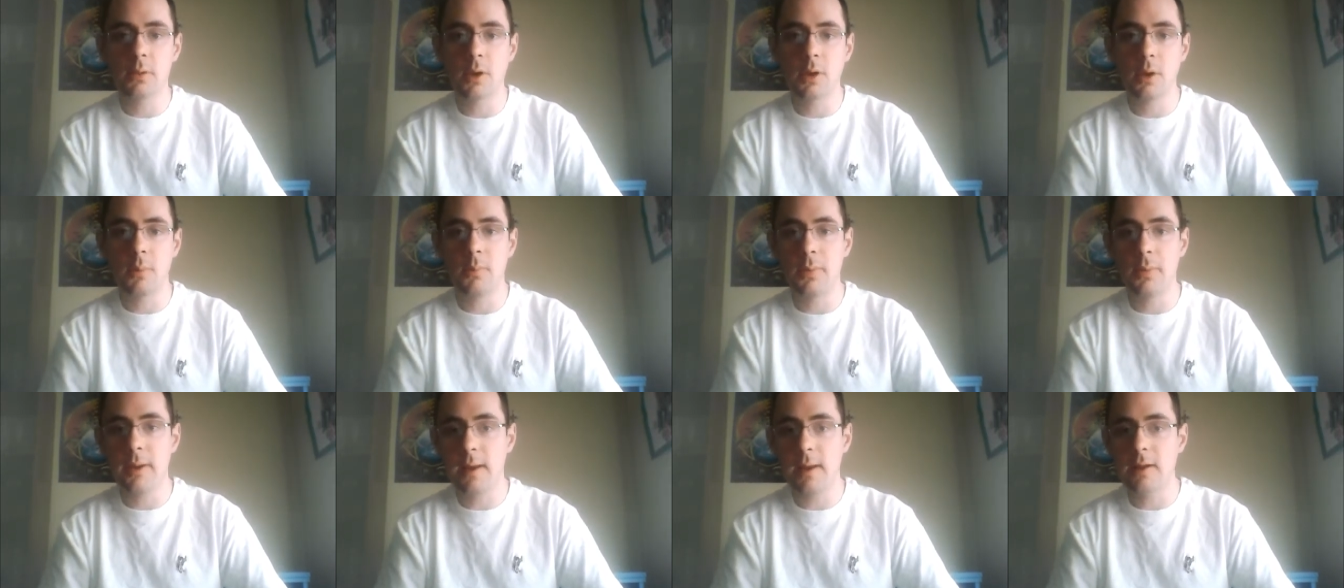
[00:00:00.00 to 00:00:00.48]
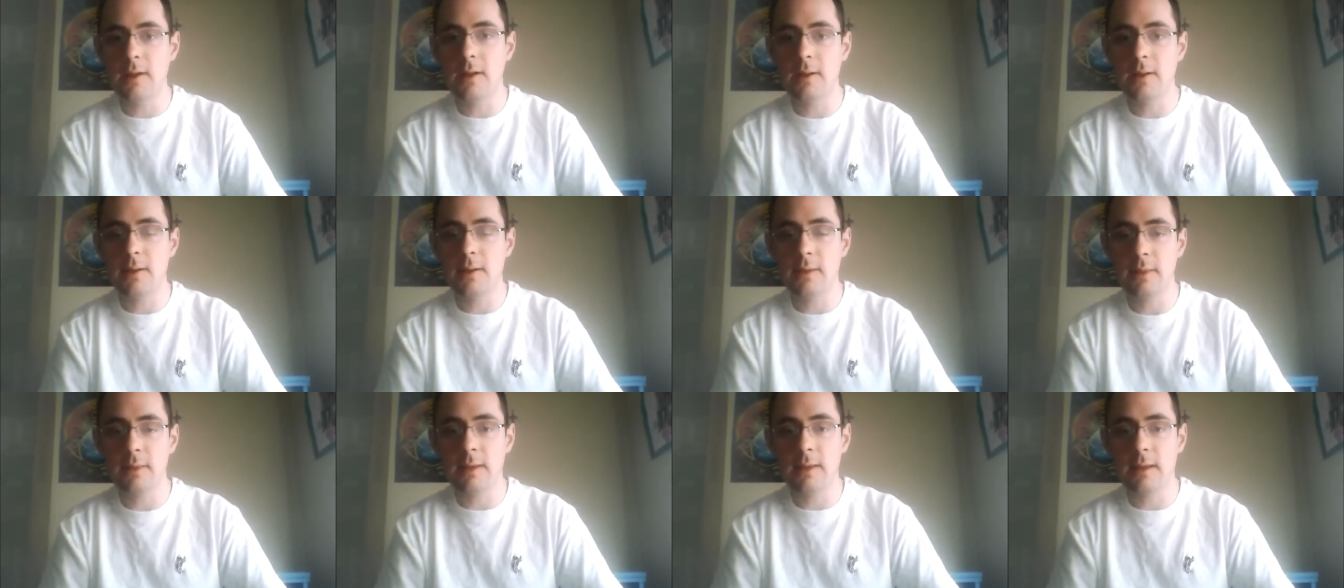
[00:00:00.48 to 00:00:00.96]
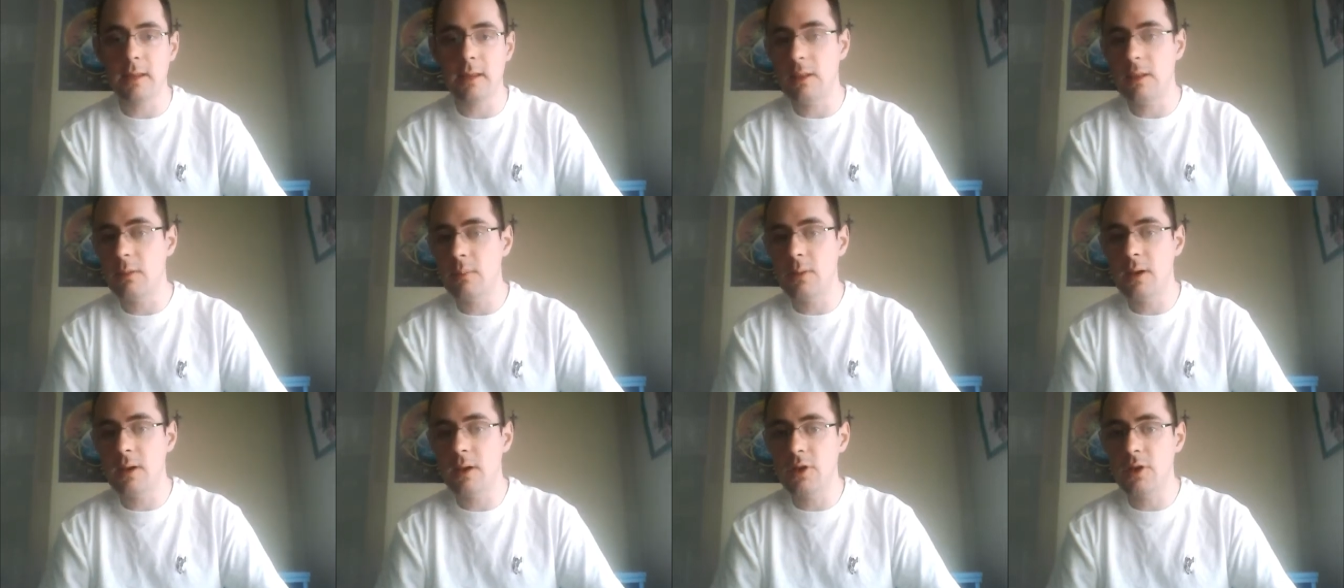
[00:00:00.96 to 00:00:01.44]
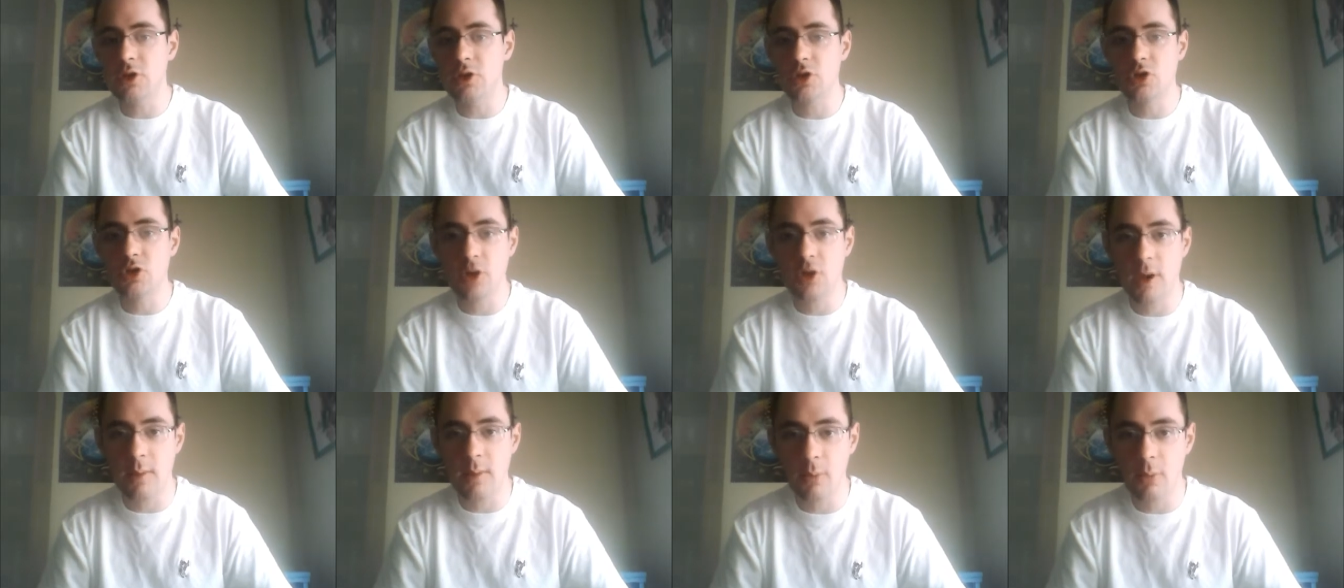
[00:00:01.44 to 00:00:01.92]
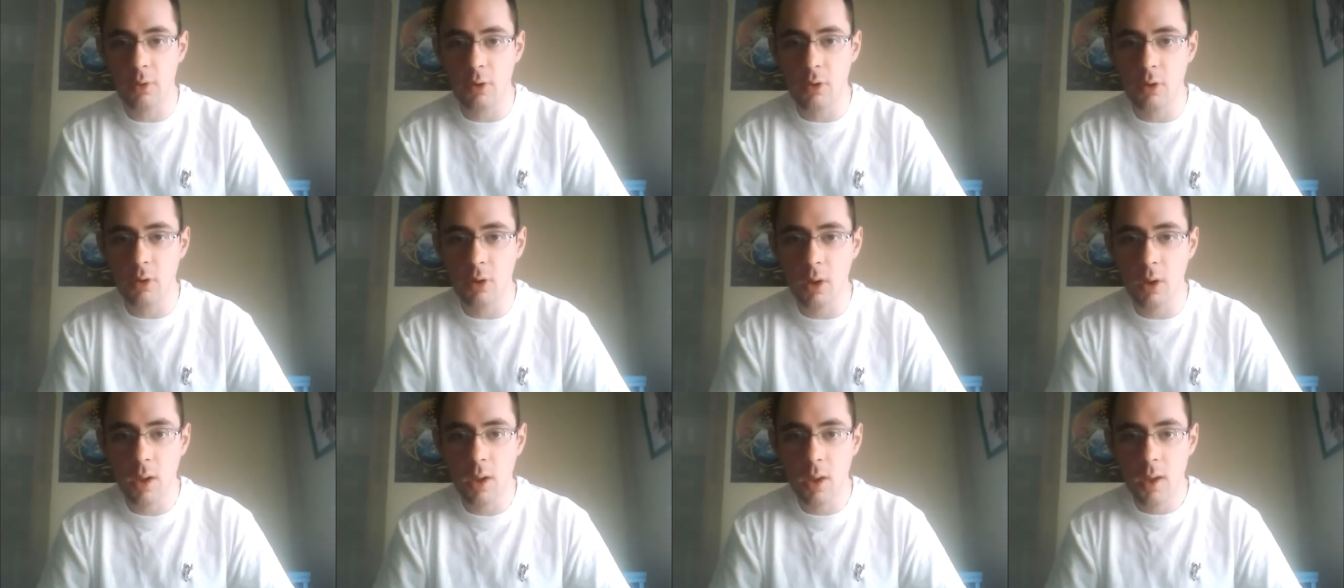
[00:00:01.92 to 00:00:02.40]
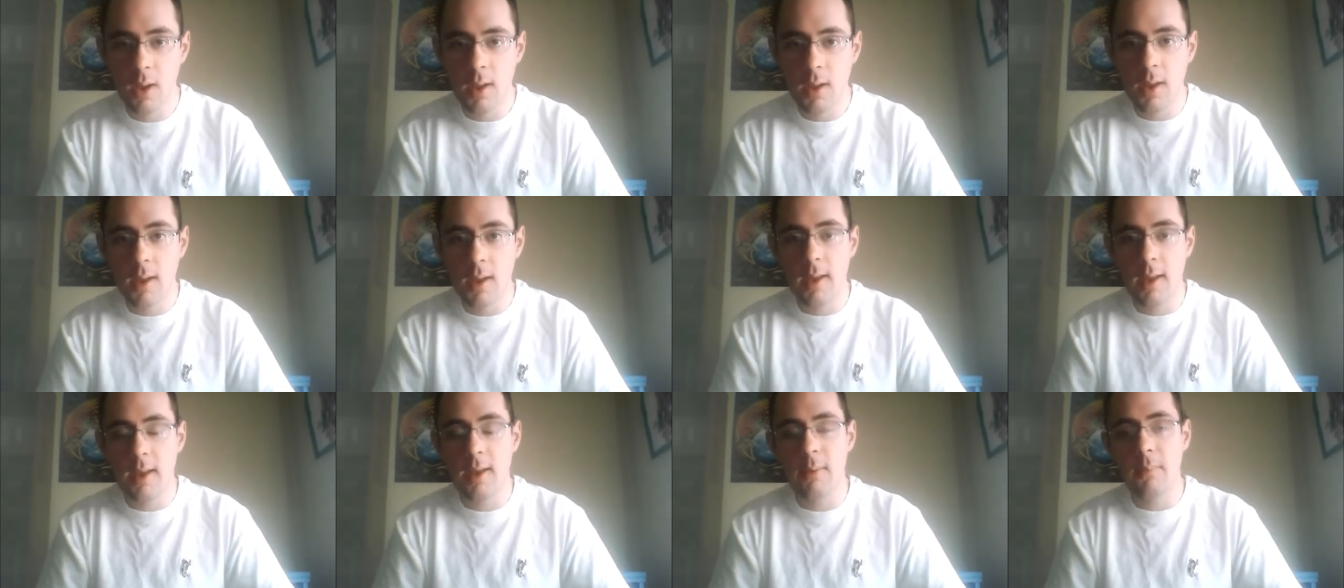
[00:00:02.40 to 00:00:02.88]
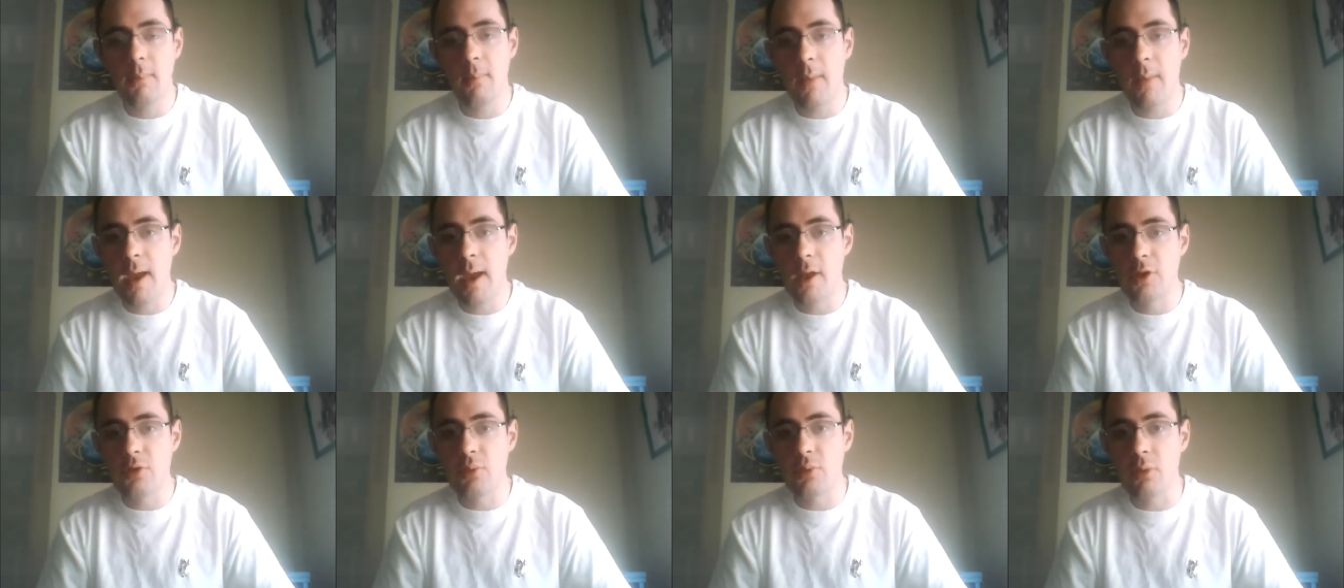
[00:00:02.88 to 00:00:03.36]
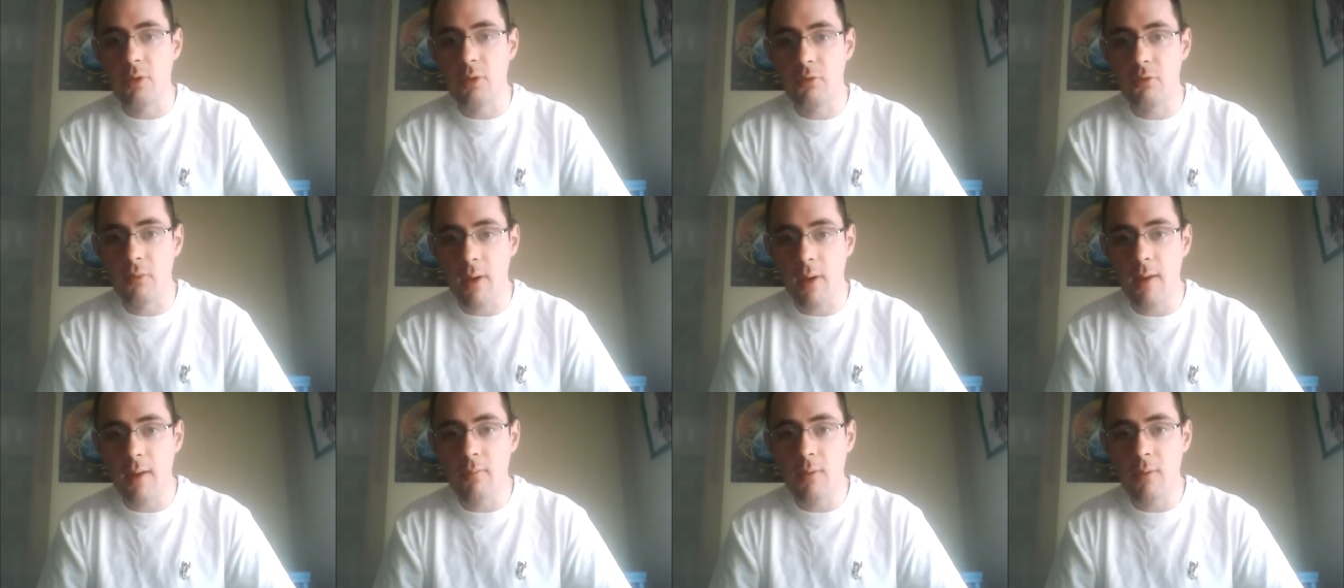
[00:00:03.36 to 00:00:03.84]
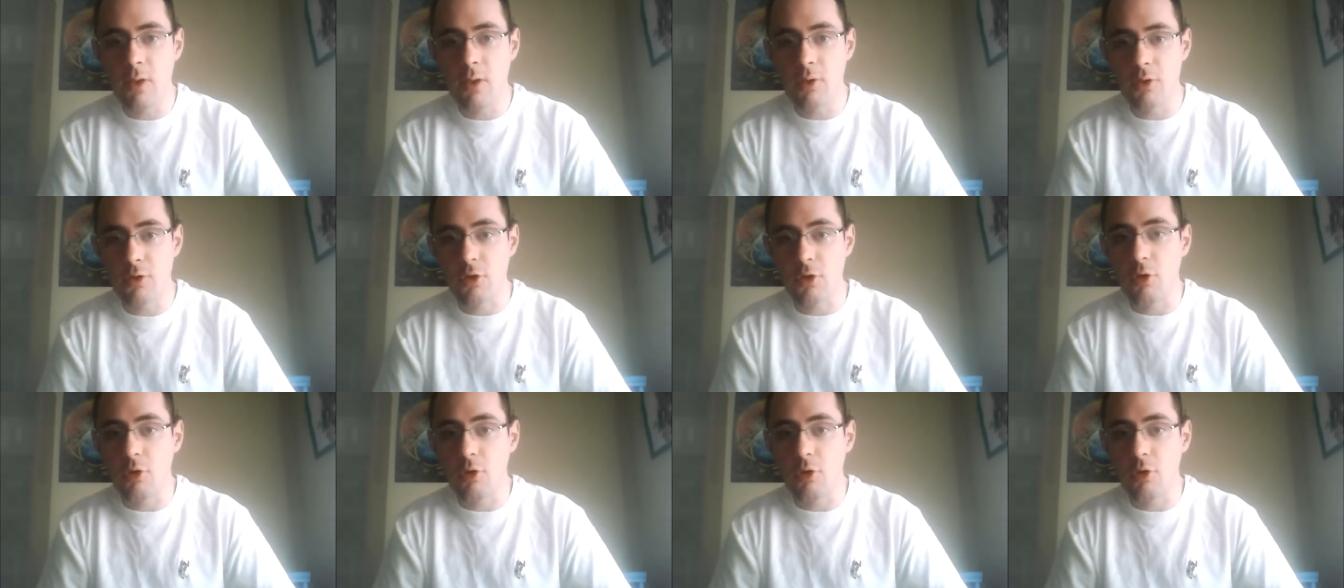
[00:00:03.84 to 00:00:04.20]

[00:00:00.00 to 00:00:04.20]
competing in the Elimination Chamber match with 5 other